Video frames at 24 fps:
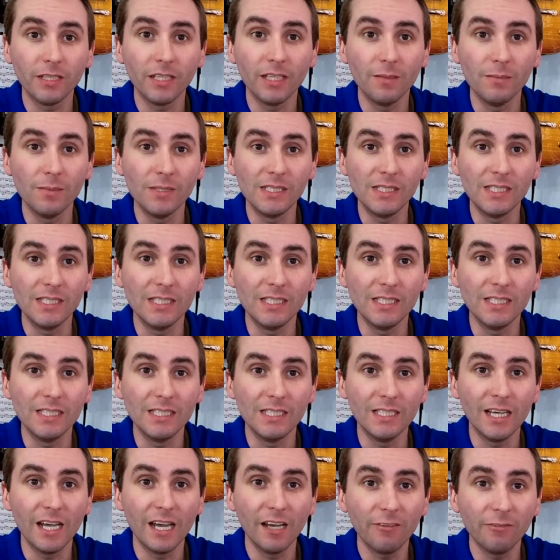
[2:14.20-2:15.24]
A, B, C, D,
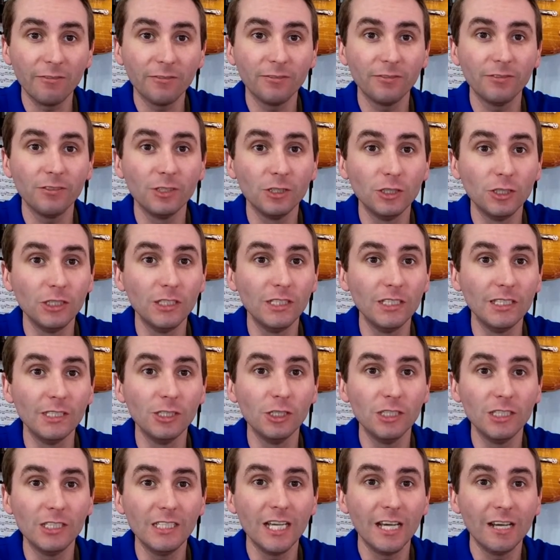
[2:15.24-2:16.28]
E, F, G,
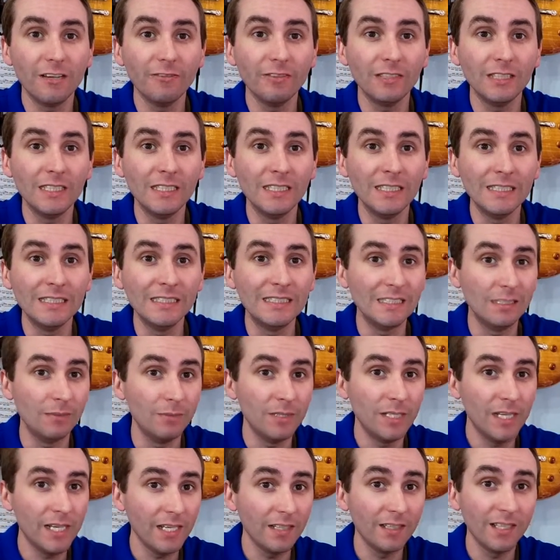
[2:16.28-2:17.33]
G, F, E, D, C,
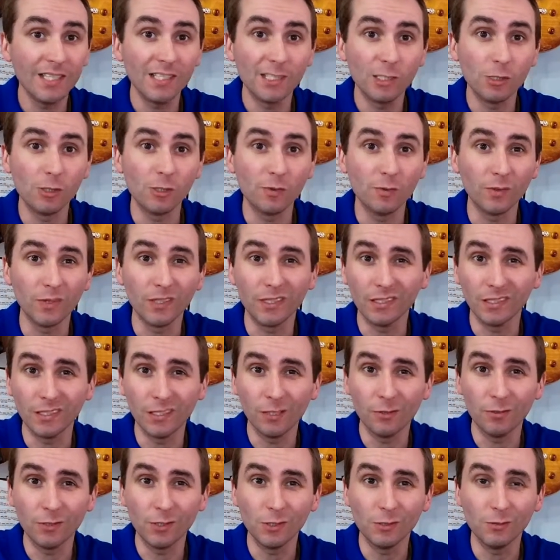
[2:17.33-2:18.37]
B, A. That's a useful thing to
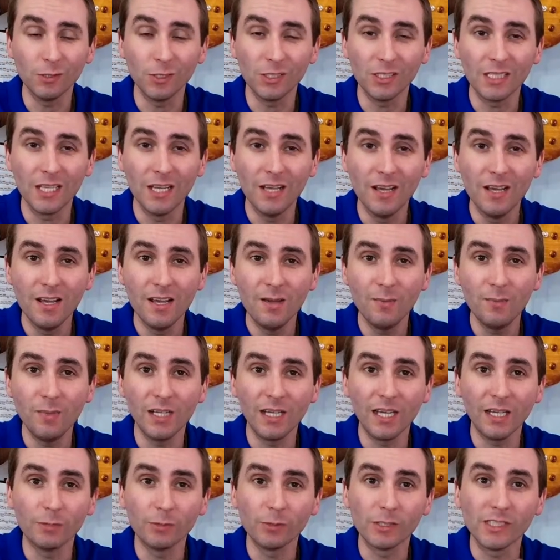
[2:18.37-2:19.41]
know, too. Just
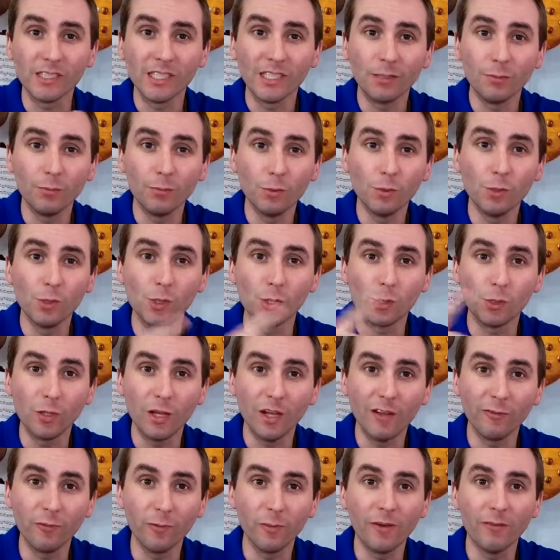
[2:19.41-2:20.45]
being able to say the musical
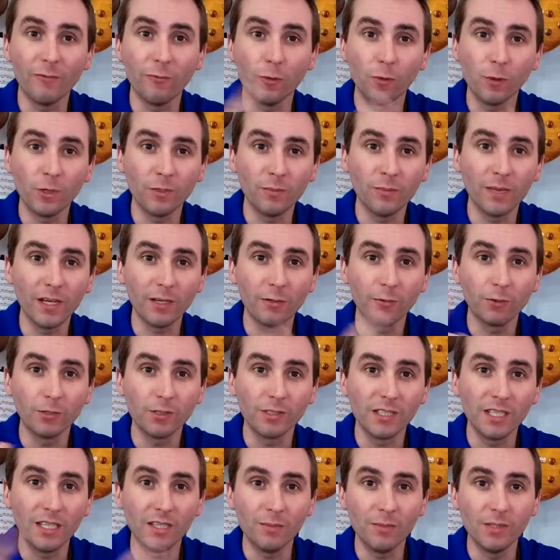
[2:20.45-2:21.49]
alphabet forward and
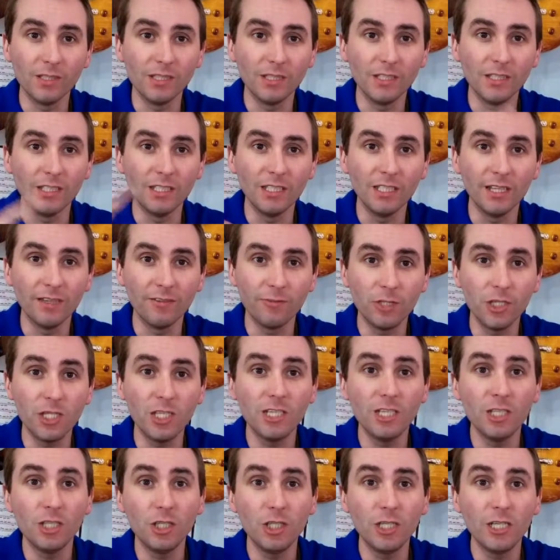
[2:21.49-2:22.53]
backwards. A, B, C, D, E, F,
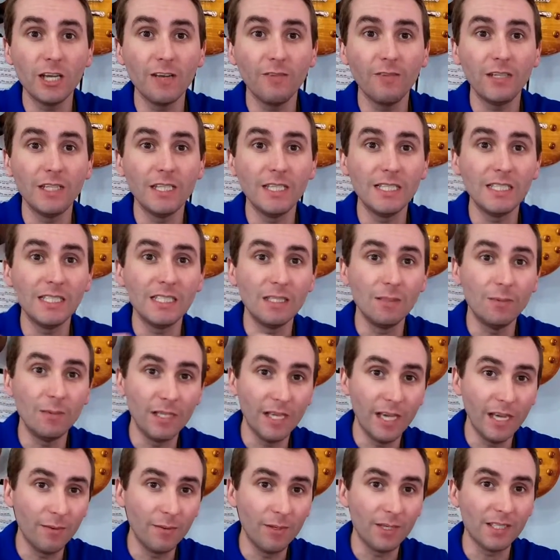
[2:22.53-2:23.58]
G, G, F, E, D, C,
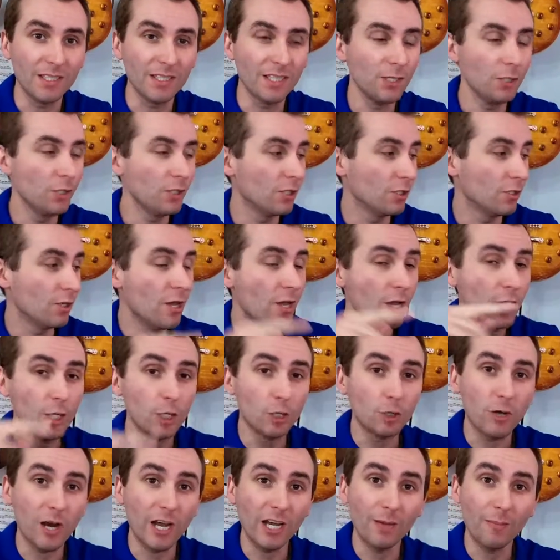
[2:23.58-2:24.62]
B, A. Because then you can
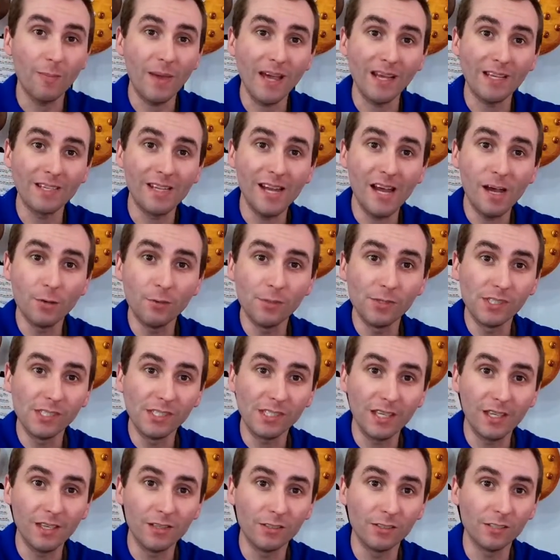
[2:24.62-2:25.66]
track back down
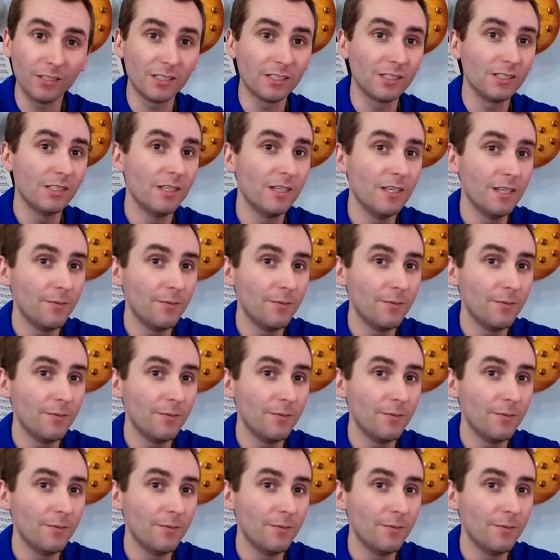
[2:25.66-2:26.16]
scales